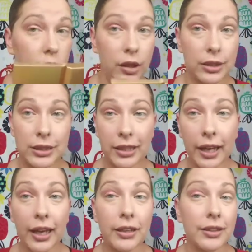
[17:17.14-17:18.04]
See that?
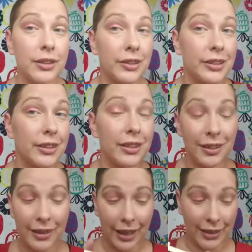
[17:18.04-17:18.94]

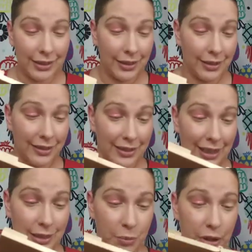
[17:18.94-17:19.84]
That's
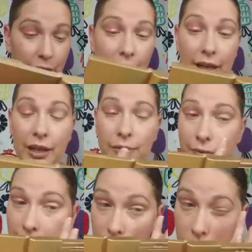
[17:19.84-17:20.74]
pretty great. And it
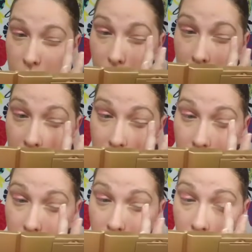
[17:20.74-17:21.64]
feels so nice
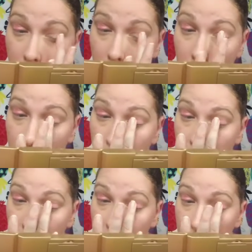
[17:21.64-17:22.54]
too.
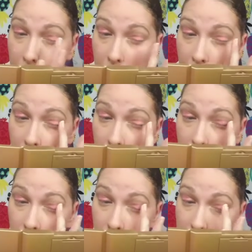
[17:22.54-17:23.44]
I
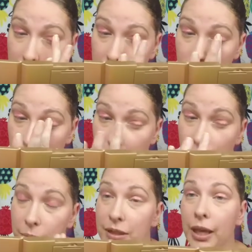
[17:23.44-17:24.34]
am a little
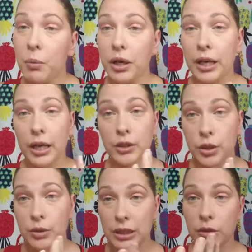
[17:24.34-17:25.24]
bummed that we're getting two
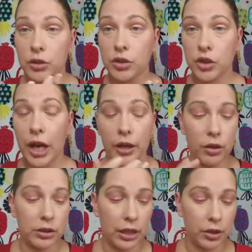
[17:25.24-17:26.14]
single shadows
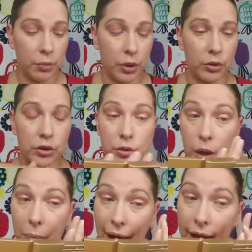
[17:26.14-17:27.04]
as opposed to a
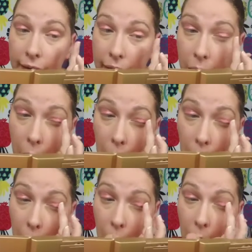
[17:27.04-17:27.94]
palette,
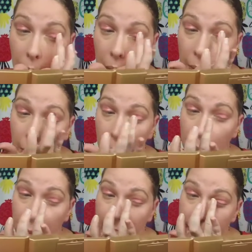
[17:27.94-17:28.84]

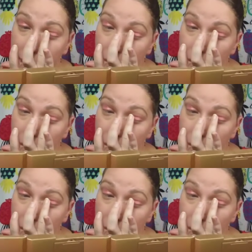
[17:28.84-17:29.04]
but